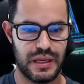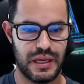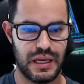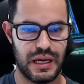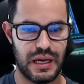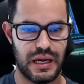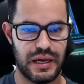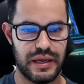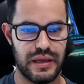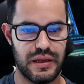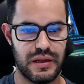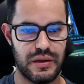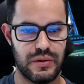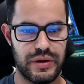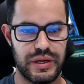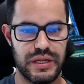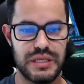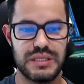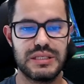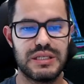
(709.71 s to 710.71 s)
I can
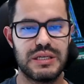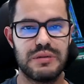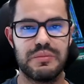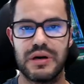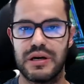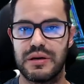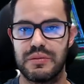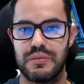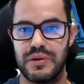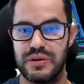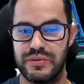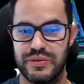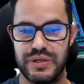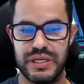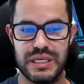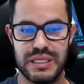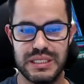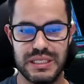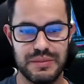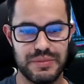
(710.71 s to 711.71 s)
already see my
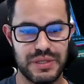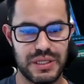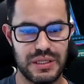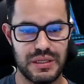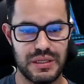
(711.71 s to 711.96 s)
MariaDB